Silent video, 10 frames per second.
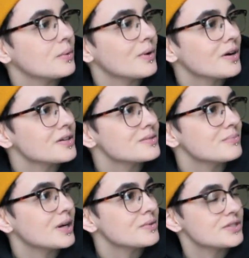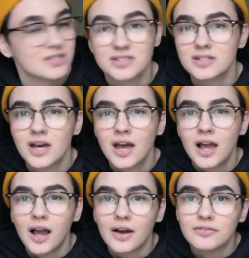the word is, but
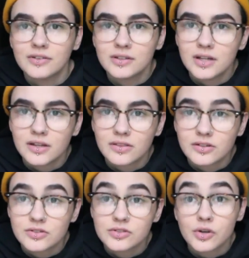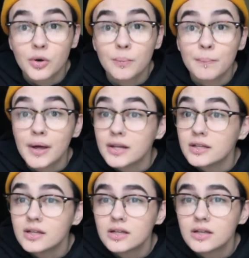I feel like there's so
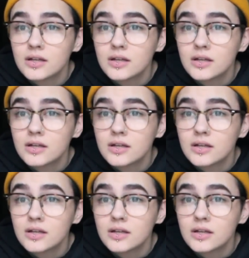many